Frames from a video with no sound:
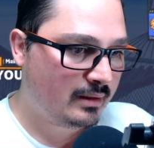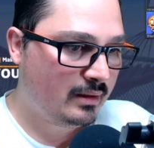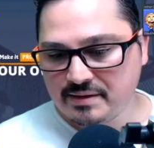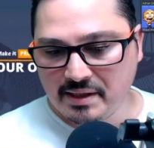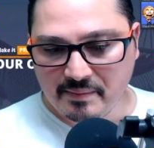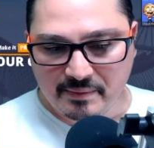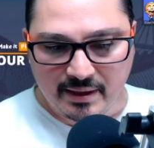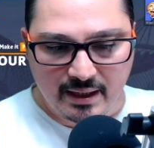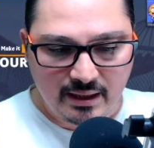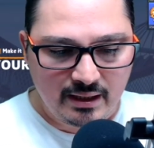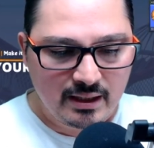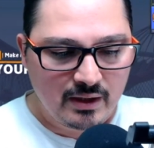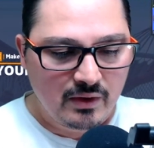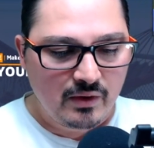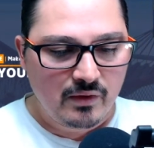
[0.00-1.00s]
Same thing.
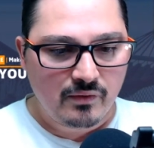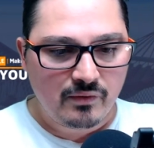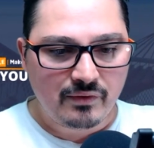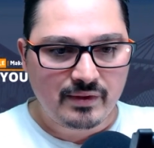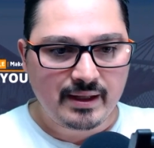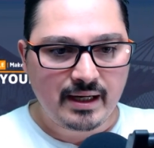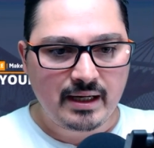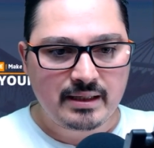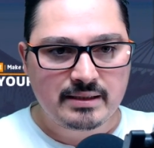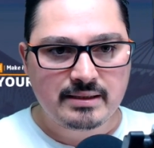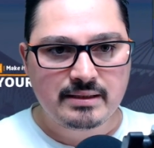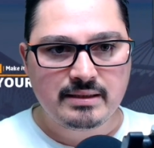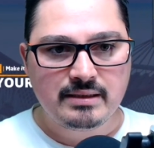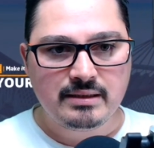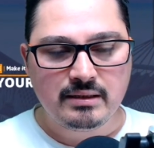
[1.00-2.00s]

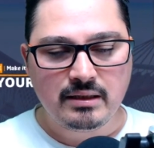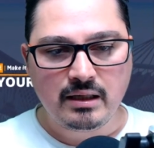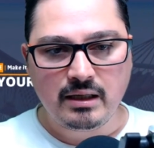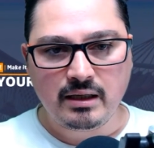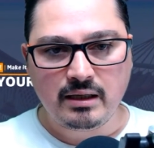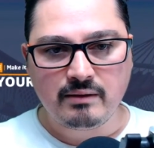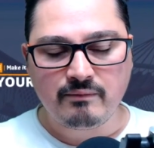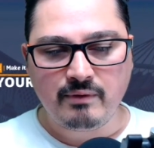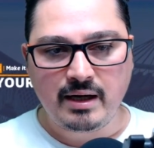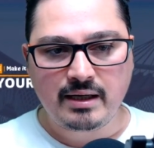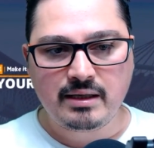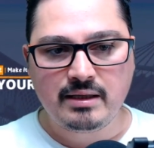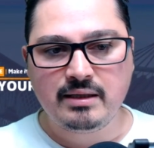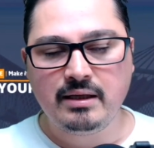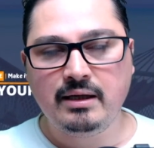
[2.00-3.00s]
There's uh,
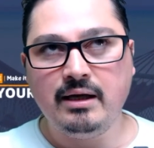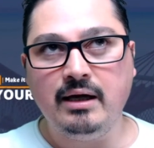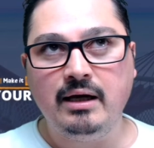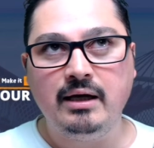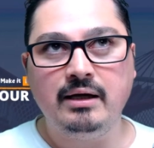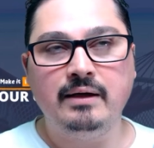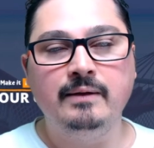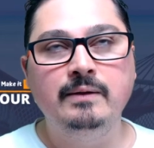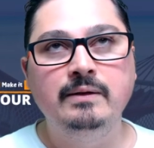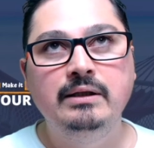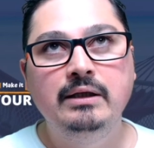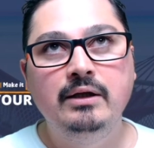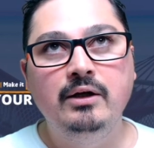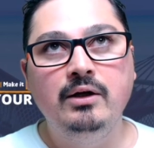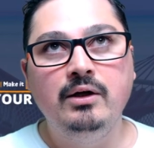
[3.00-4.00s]
rank uh,
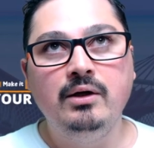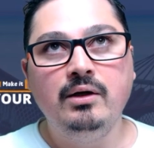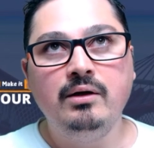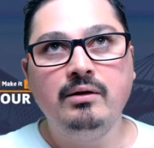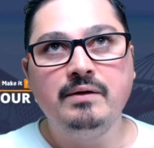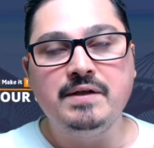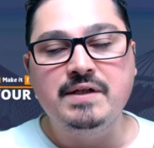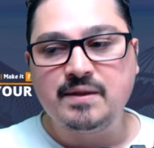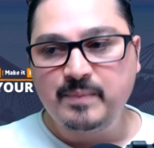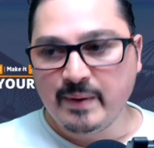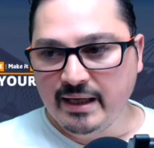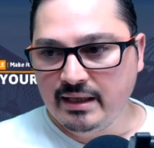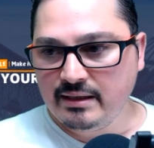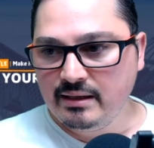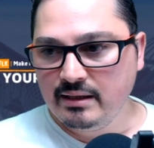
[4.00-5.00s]

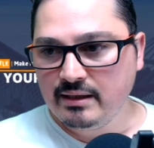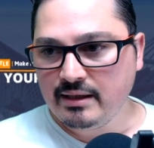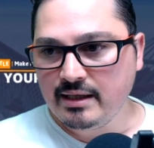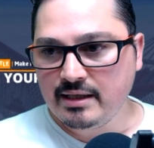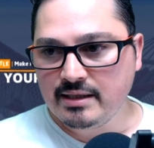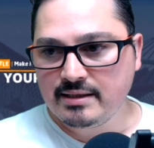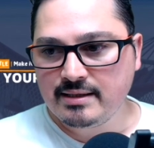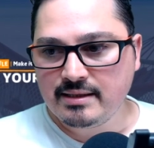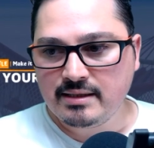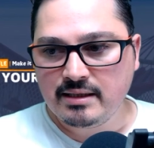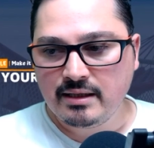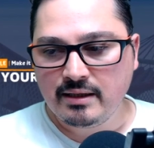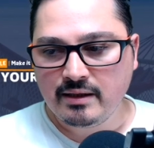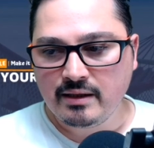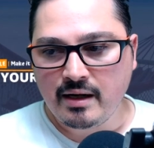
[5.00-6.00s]
speed is
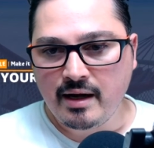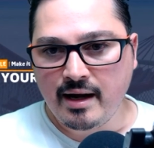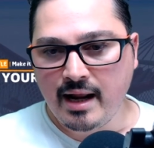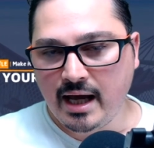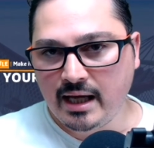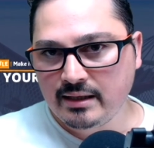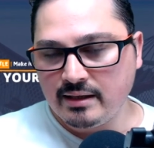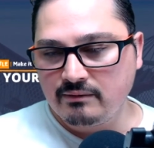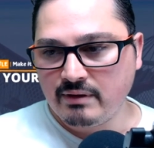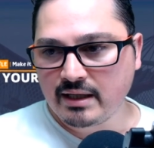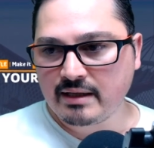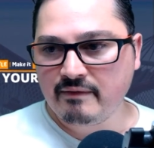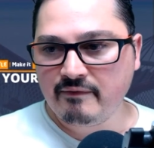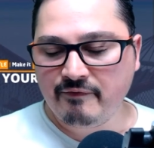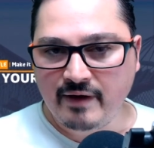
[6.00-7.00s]
not a
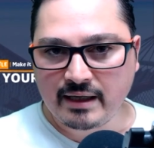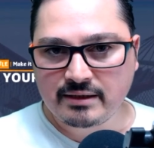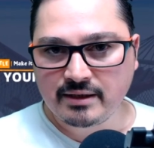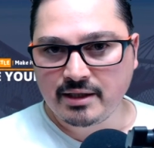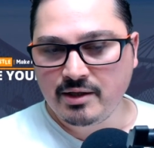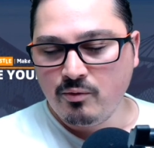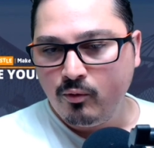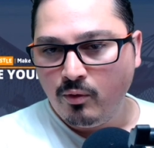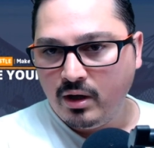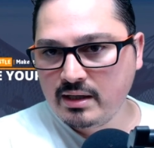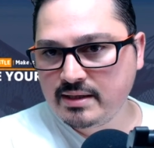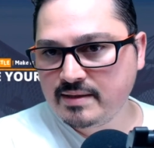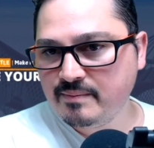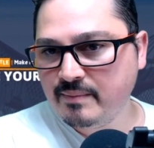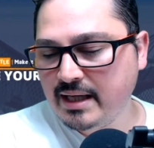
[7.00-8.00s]
ranking factor. It
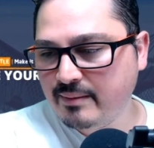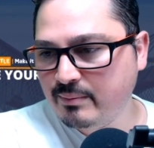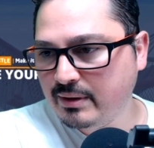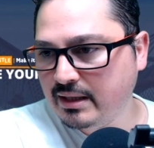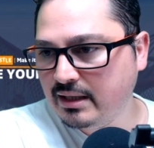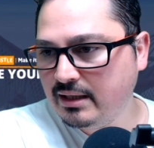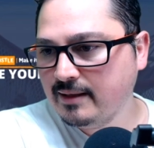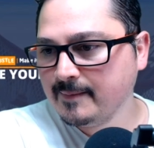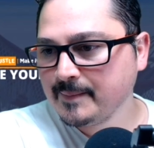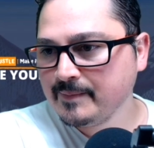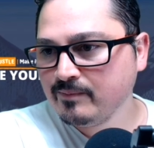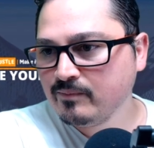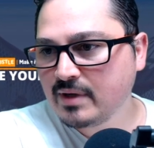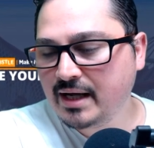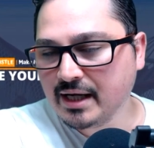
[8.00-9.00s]
was maybe
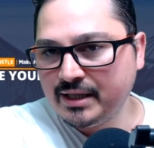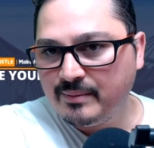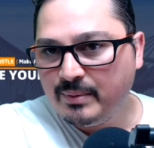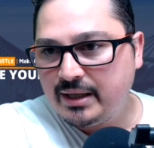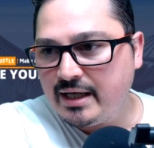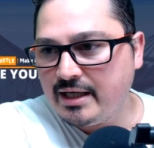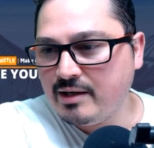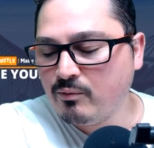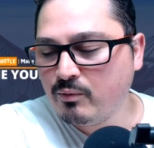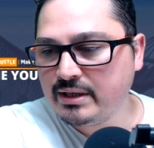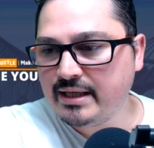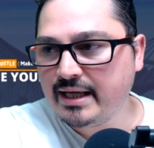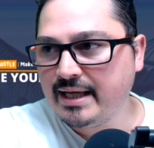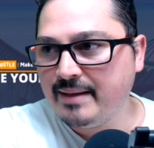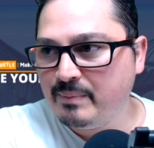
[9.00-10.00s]
at the beginning yeah. when
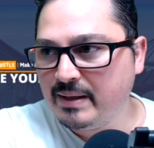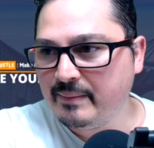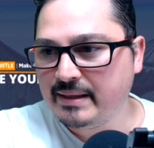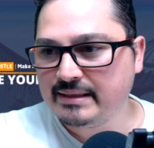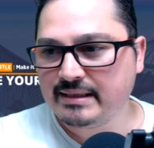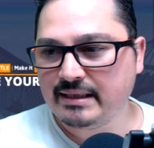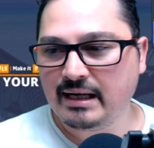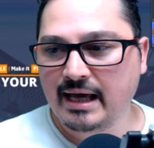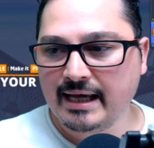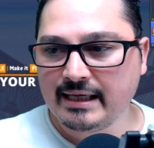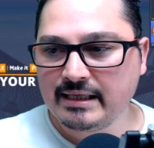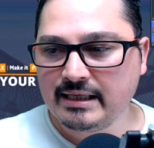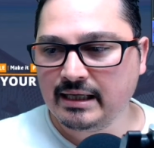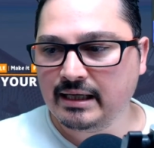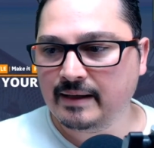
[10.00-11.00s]
they implemented.
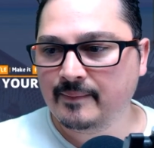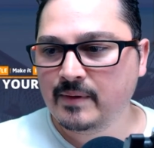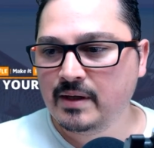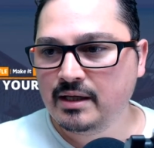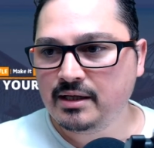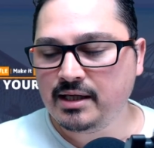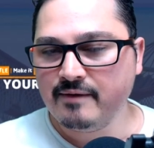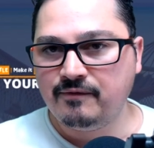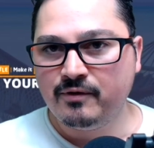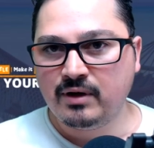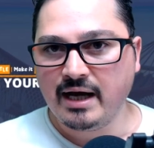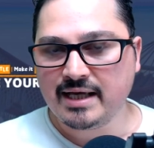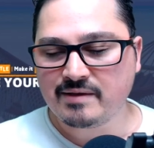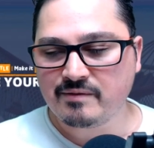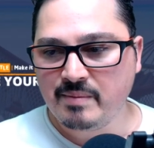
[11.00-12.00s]
Like uh, if you
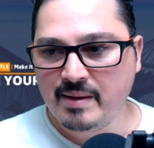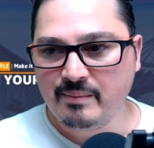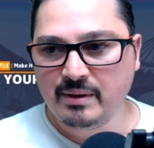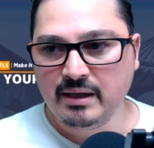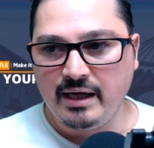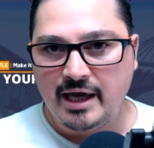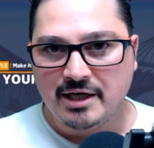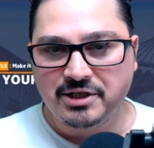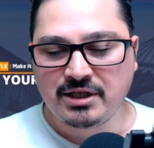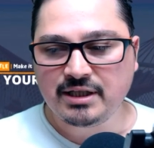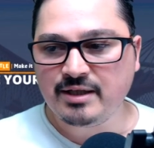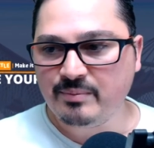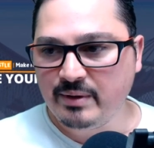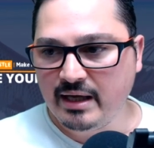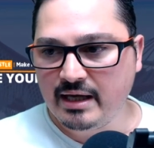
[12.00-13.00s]
guys remember,
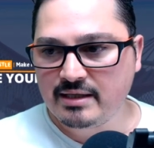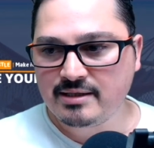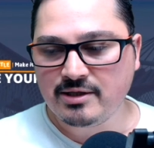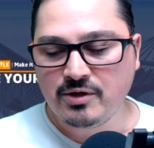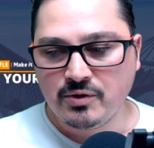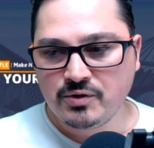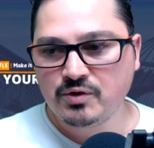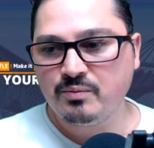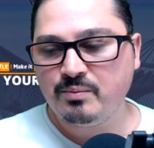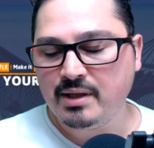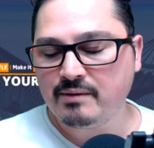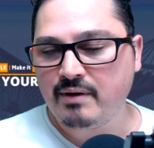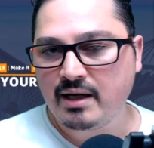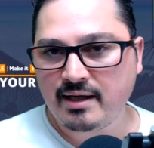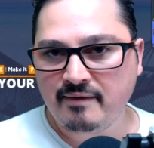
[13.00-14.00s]
HTTPS used to be a
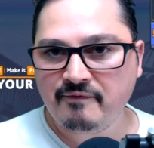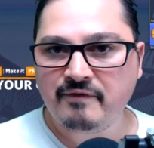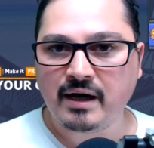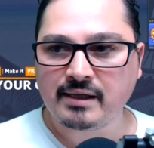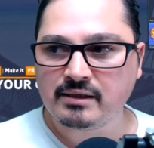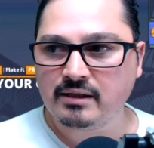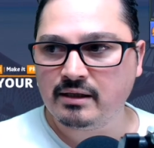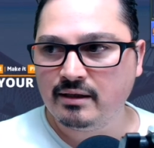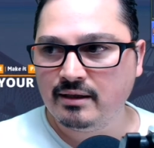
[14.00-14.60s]
ranking factor.